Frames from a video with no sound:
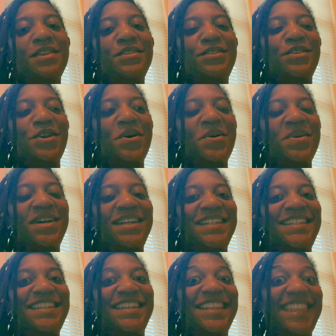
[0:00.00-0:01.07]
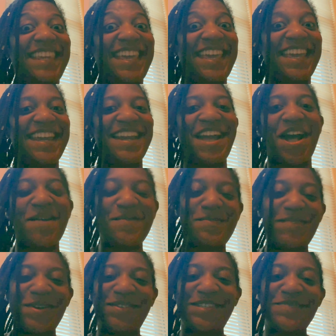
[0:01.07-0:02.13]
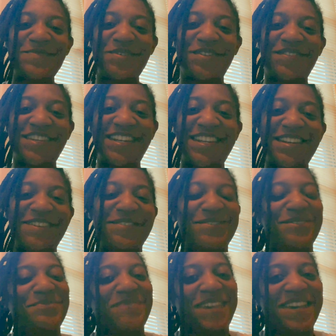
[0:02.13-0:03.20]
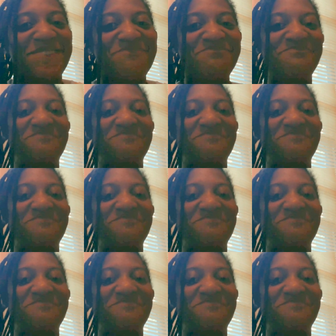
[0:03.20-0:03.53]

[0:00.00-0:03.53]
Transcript: So until then, I'll be posting more videos, but